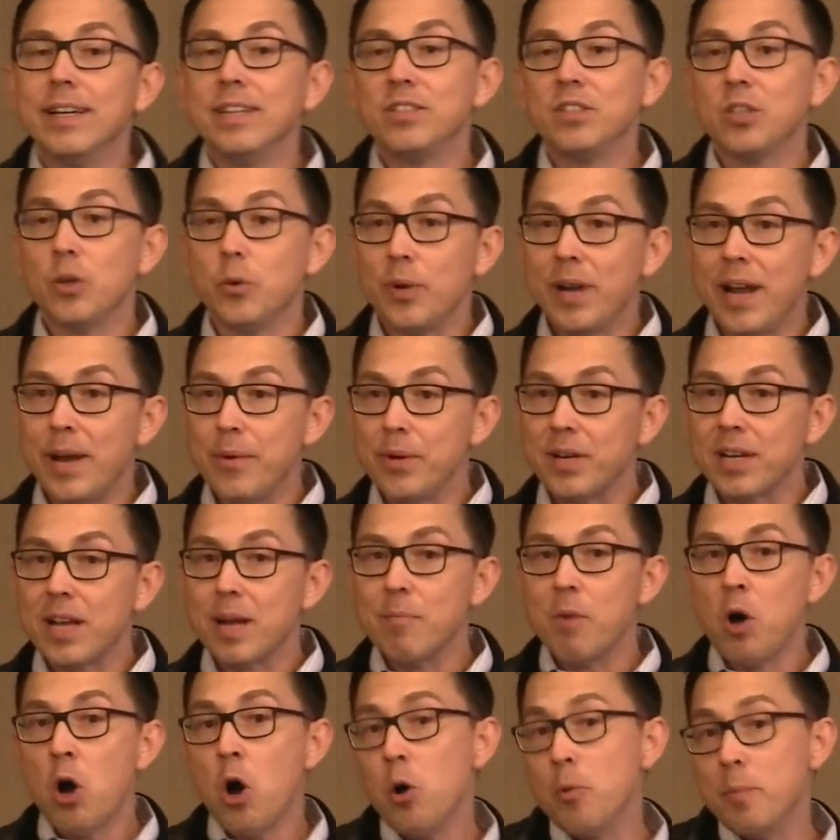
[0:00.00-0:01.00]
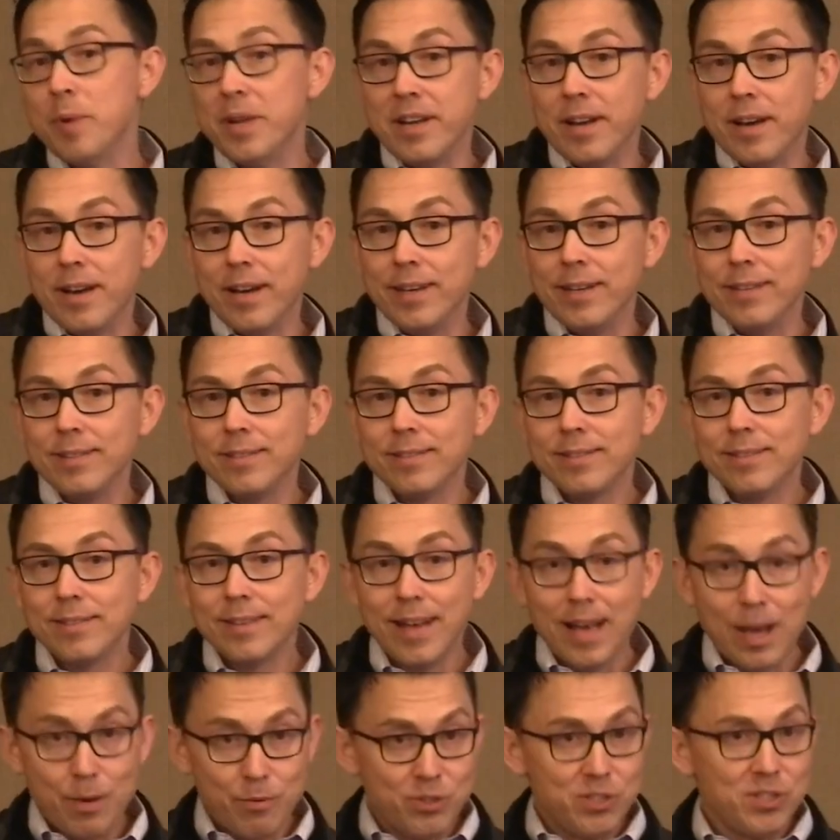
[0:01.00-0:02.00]
and so when I would come home at night,
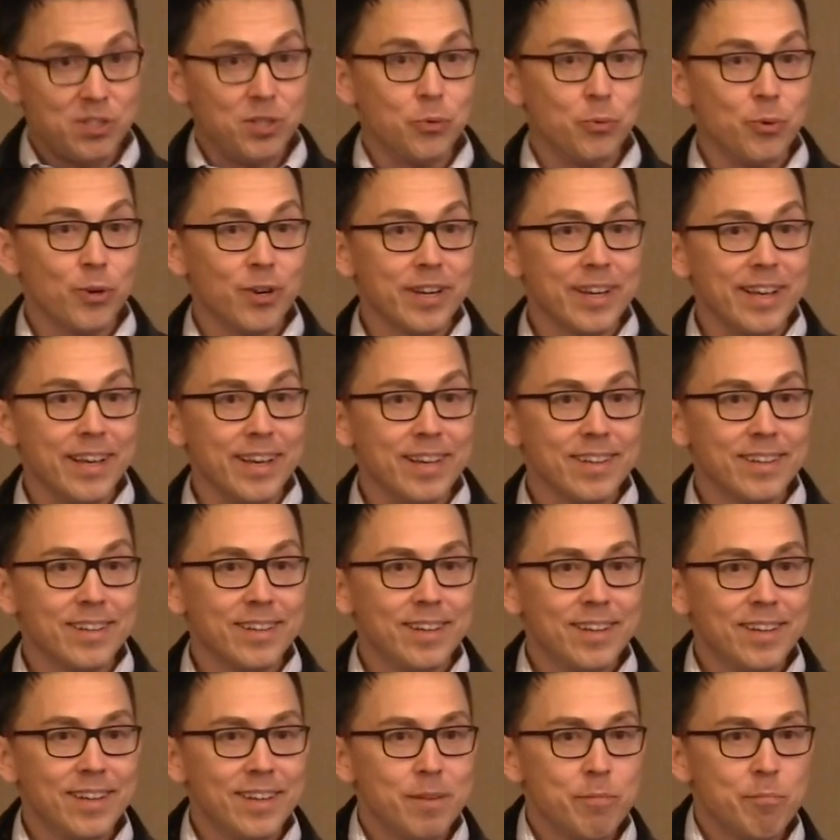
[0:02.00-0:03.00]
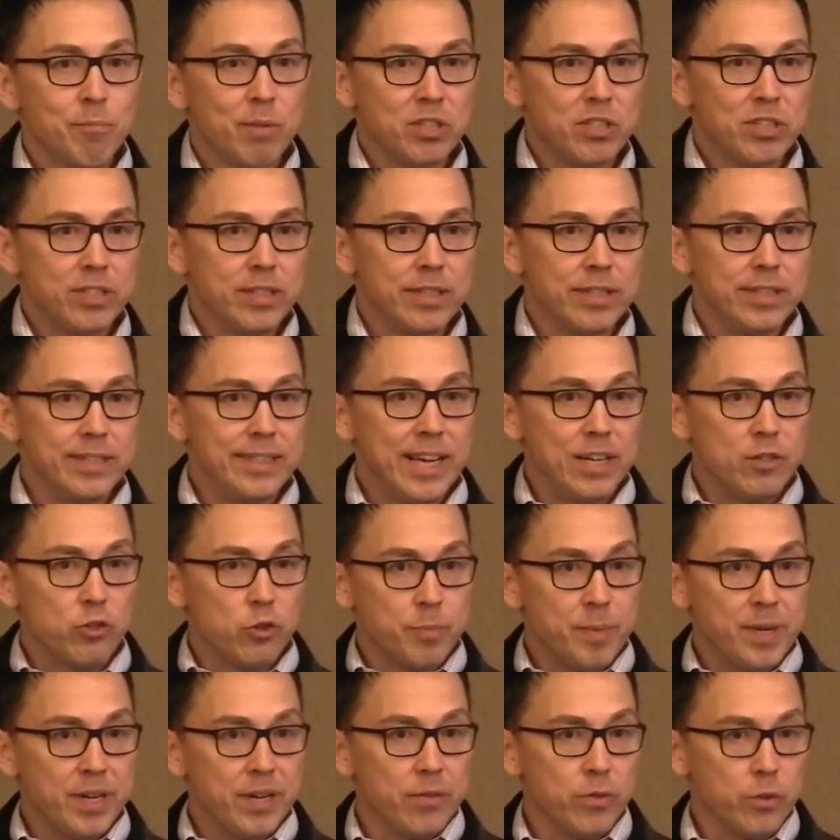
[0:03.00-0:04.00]
I was still working, much to the
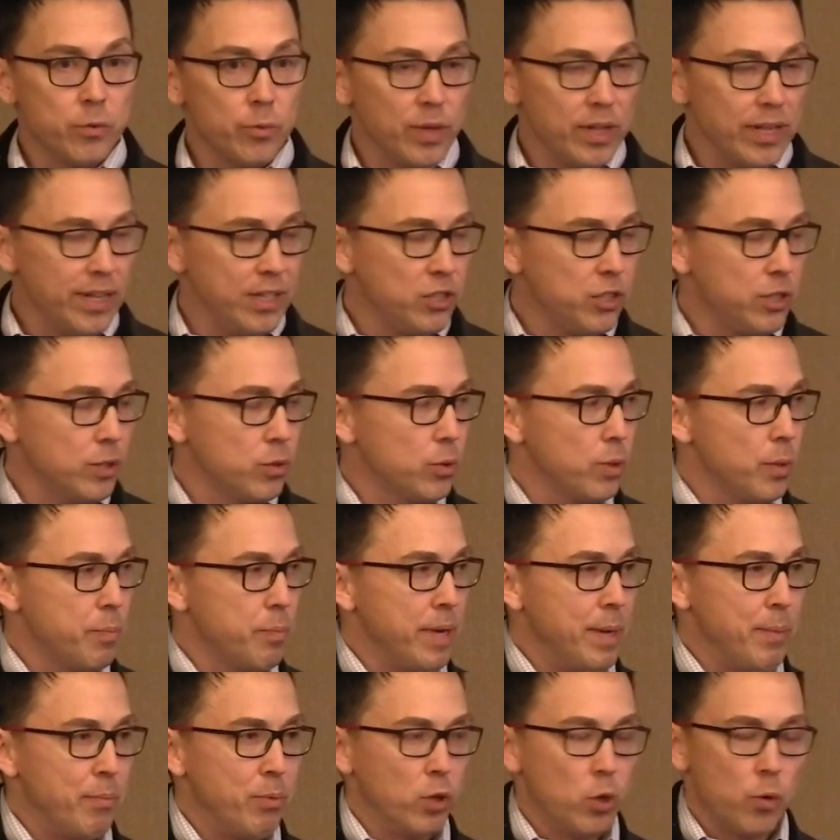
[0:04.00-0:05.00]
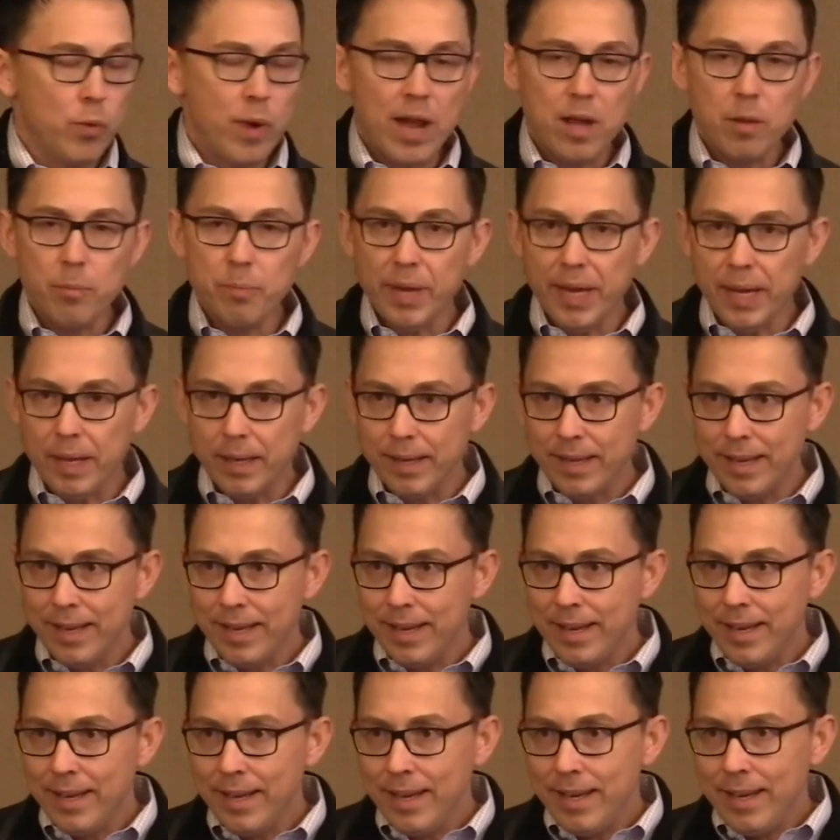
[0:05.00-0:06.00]
detriment of the relationships with the people around me.
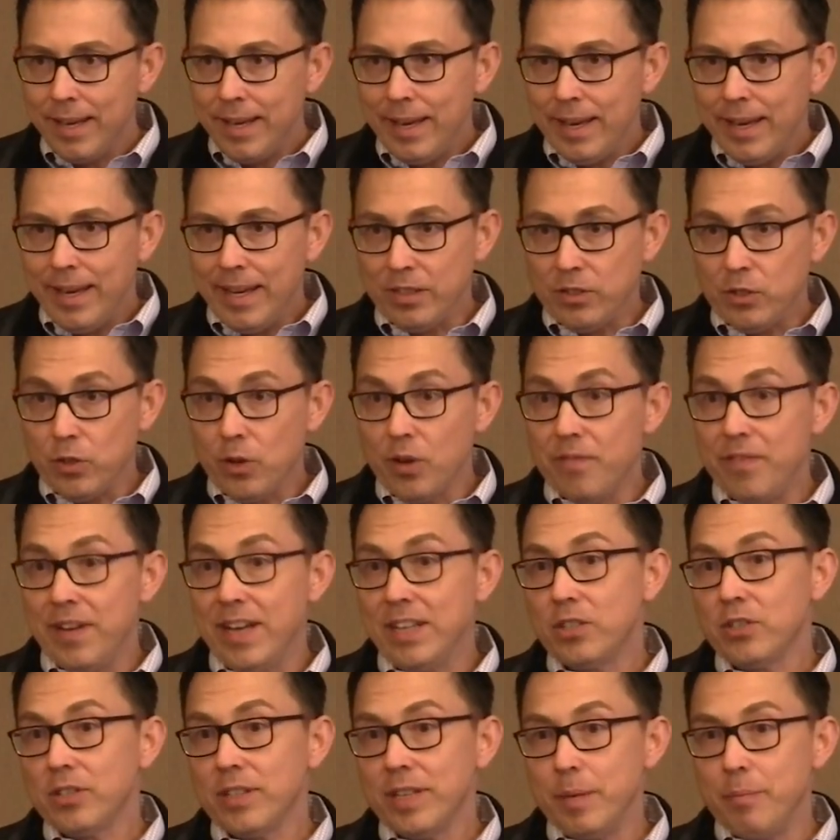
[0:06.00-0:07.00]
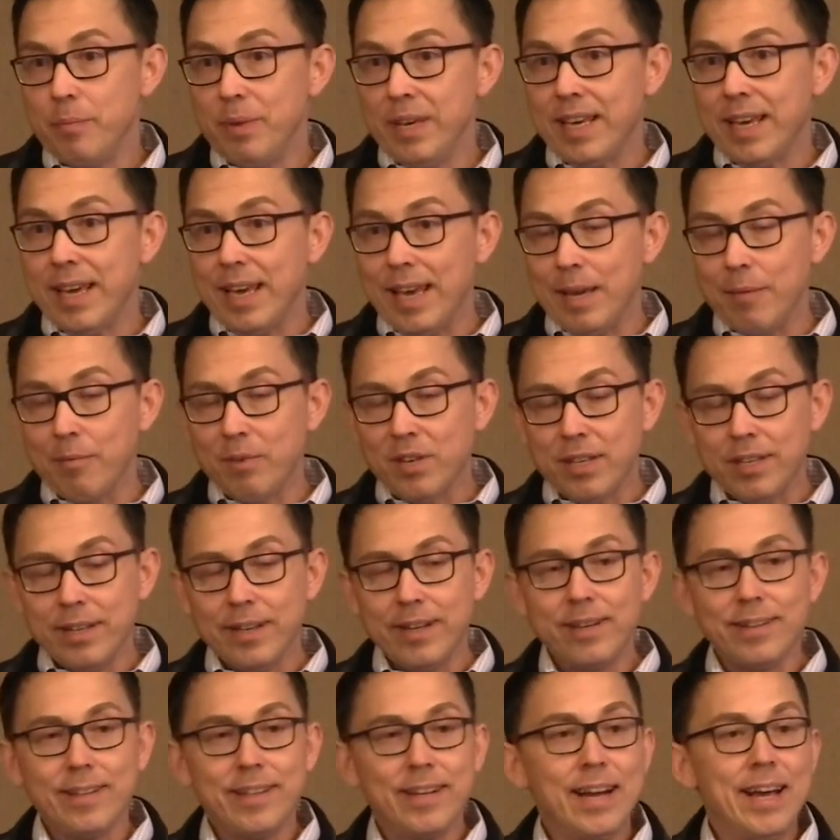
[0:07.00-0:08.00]
And so eventually it became
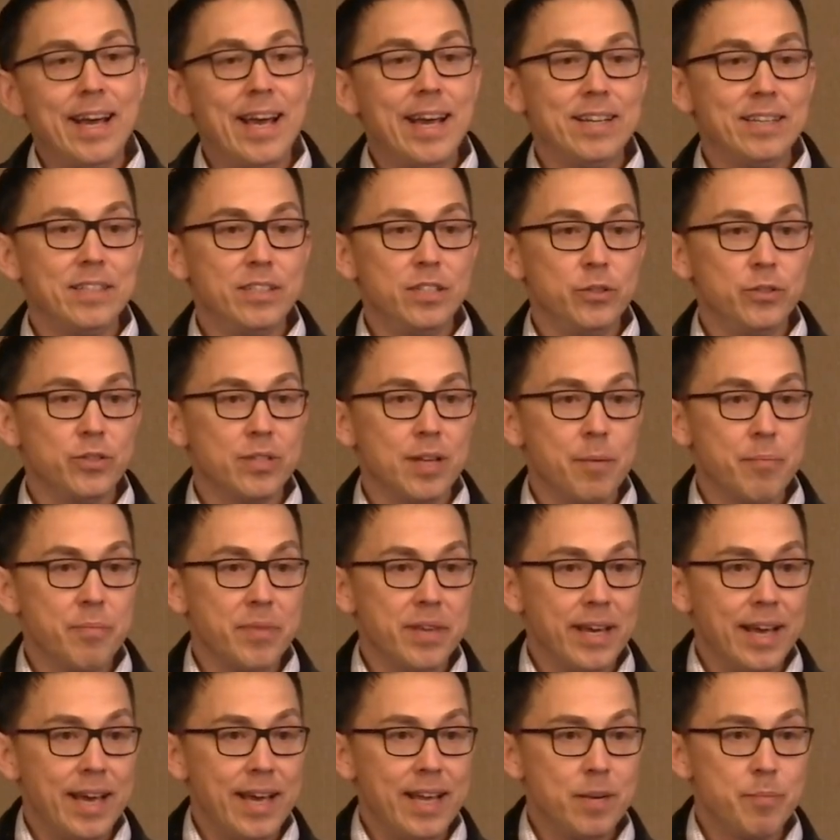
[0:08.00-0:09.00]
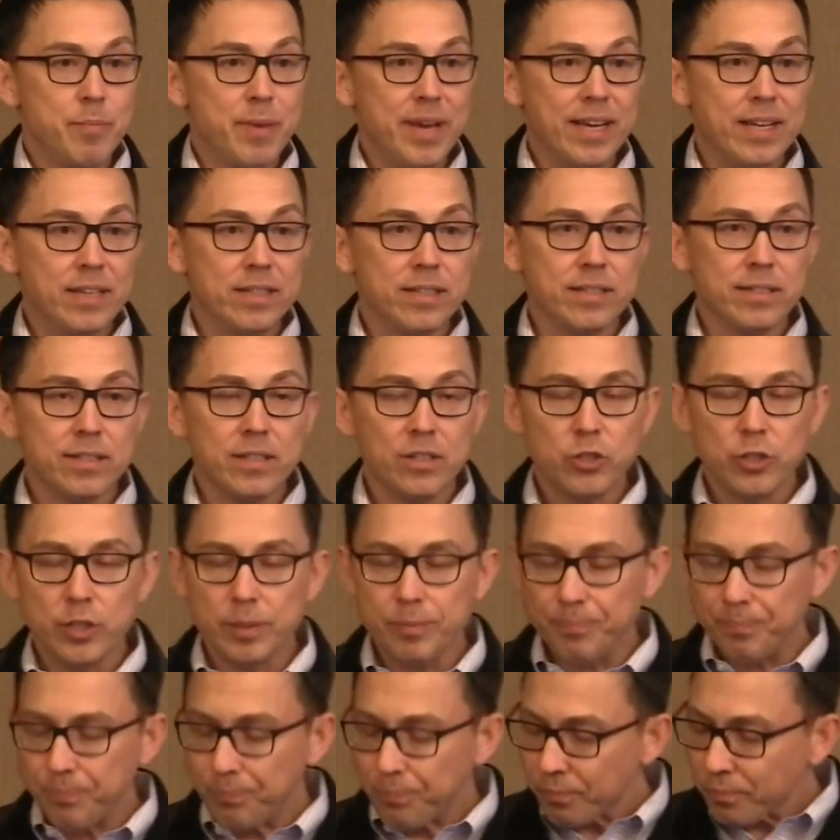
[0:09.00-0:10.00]
clear that I had to do something, I had to make a
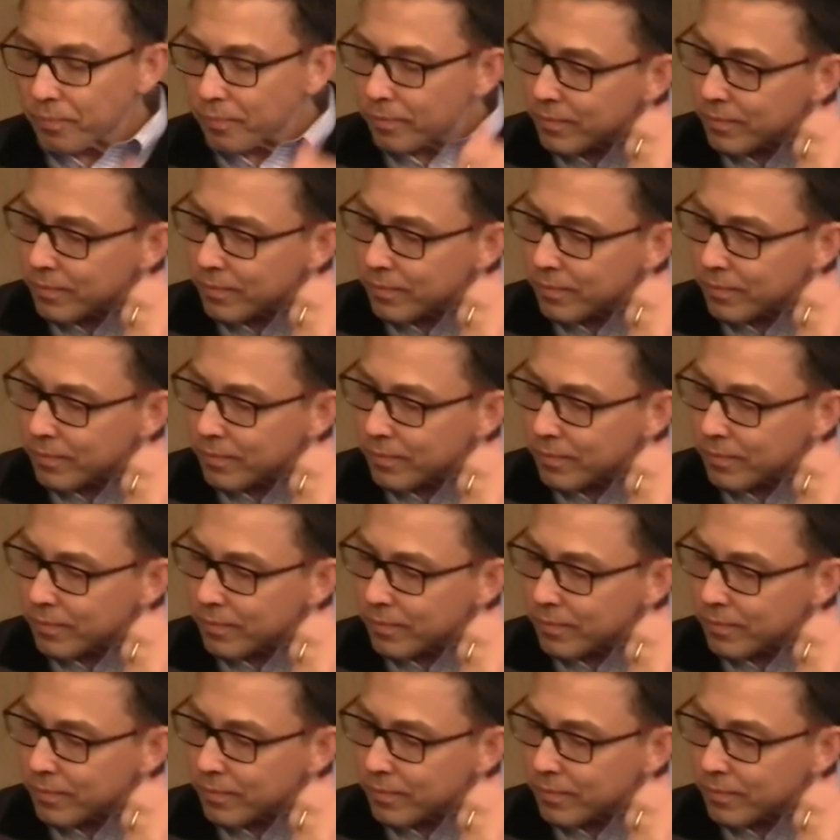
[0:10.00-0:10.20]
decision.